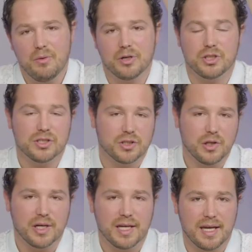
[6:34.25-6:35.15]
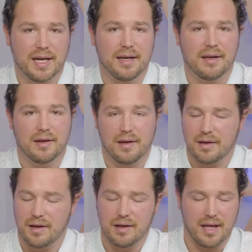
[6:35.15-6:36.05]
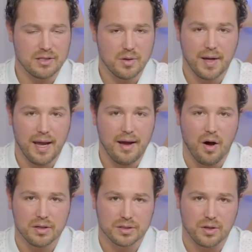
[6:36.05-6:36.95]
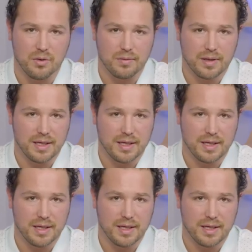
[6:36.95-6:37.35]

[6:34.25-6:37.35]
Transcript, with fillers: we're just looking, that's okay also.